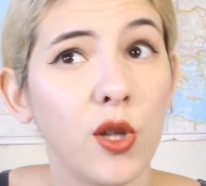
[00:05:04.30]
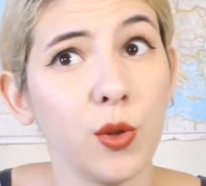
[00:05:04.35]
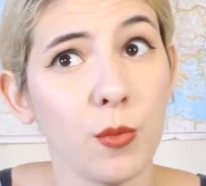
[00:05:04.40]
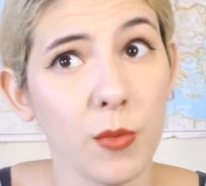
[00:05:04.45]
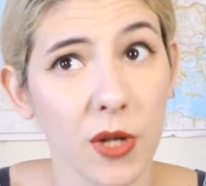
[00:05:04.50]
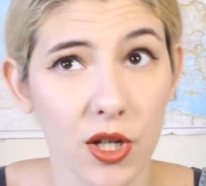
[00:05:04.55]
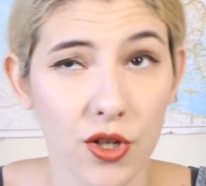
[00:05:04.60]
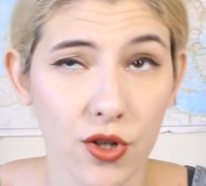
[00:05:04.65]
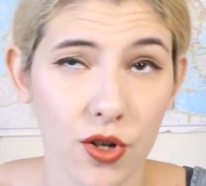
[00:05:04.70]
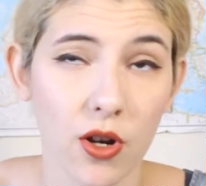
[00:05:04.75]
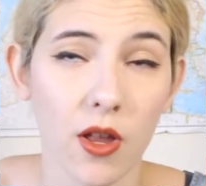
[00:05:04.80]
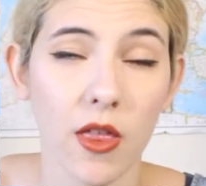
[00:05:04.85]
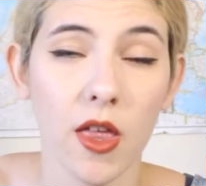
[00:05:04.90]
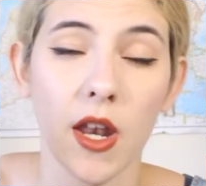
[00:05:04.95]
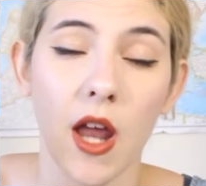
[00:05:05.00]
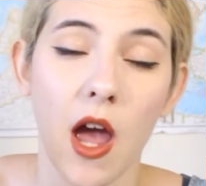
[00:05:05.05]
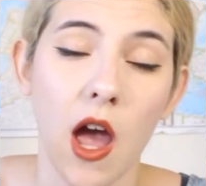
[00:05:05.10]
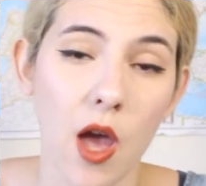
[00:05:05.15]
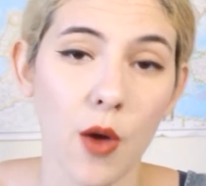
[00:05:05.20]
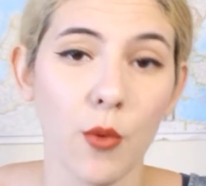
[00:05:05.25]
to make sure
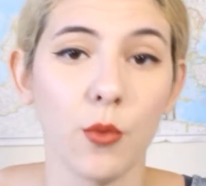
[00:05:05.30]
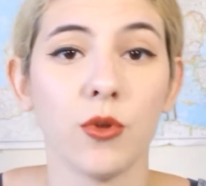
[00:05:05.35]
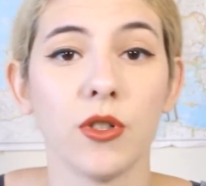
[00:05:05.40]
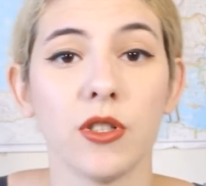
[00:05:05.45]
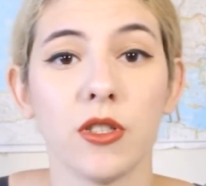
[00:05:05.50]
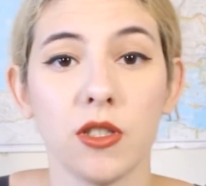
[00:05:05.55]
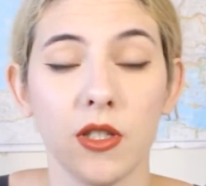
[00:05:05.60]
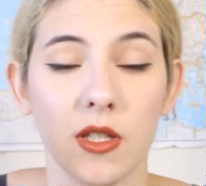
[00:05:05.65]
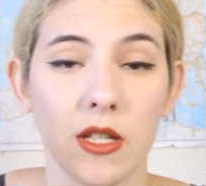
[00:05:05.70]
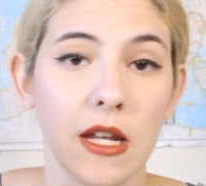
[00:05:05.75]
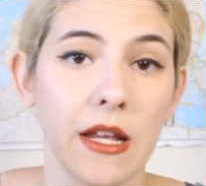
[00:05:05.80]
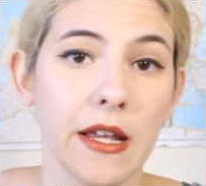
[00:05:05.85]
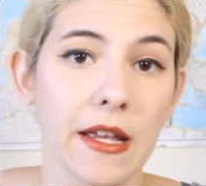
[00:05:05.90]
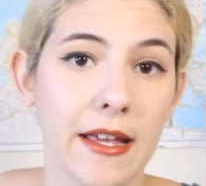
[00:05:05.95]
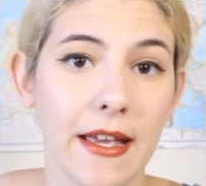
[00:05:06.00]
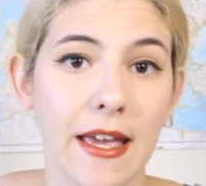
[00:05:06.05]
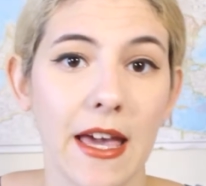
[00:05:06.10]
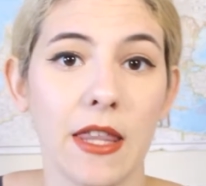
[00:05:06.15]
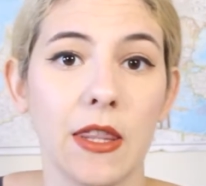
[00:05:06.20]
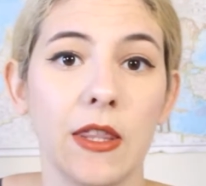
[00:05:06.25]
that I would
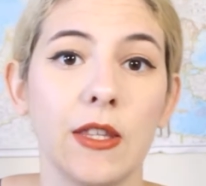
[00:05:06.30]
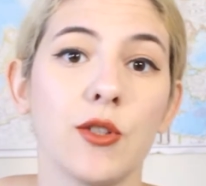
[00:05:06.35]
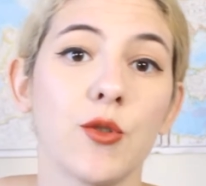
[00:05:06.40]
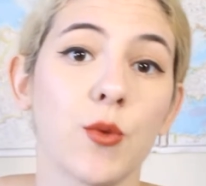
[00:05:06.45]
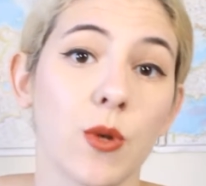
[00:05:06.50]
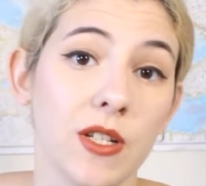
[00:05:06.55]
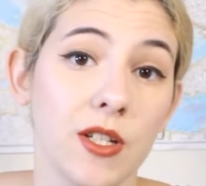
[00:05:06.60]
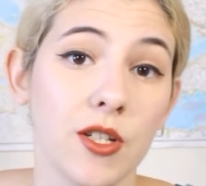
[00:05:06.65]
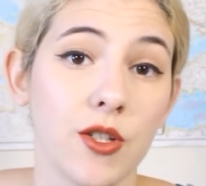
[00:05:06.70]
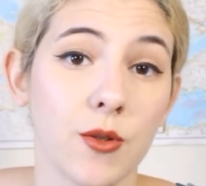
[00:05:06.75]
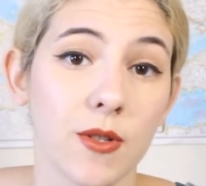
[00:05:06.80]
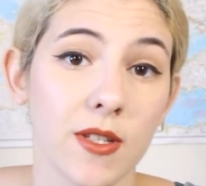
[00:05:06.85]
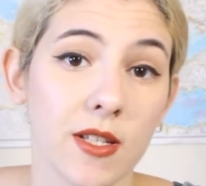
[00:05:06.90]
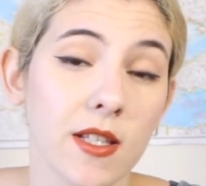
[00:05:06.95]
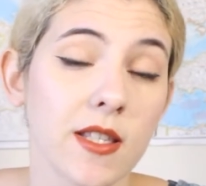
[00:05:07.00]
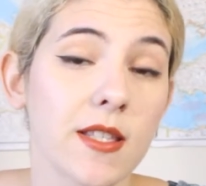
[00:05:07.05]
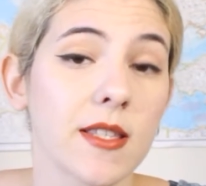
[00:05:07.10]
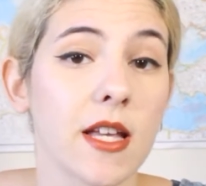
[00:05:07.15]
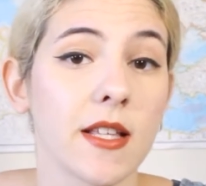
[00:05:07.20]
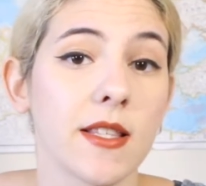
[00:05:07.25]
get the 22,
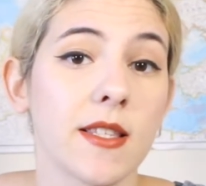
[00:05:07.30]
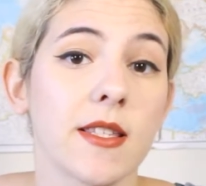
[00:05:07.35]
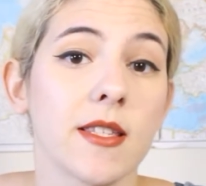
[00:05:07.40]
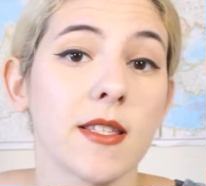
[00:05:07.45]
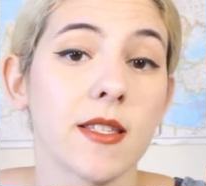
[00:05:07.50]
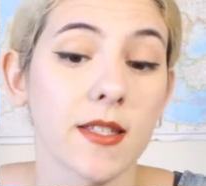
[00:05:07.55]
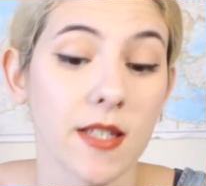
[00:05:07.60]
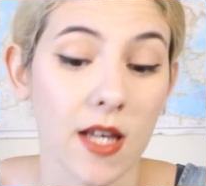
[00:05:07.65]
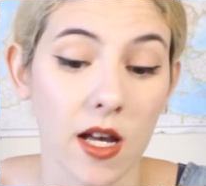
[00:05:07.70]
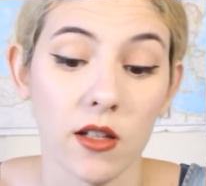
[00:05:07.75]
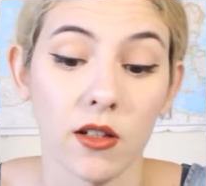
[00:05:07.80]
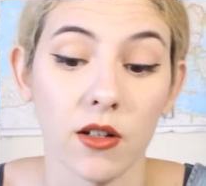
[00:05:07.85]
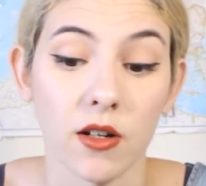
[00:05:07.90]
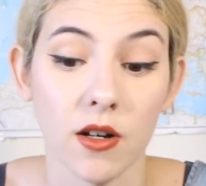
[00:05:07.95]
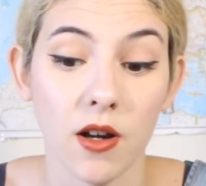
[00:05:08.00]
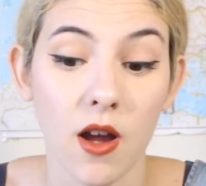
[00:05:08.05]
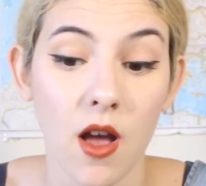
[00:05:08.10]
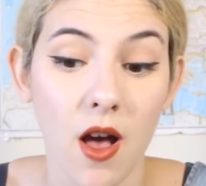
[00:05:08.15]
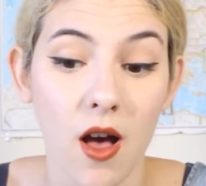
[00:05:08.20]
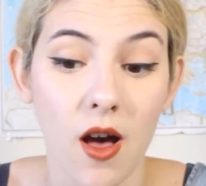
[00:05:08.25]
since that
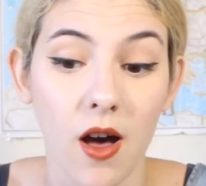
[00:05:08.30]
seller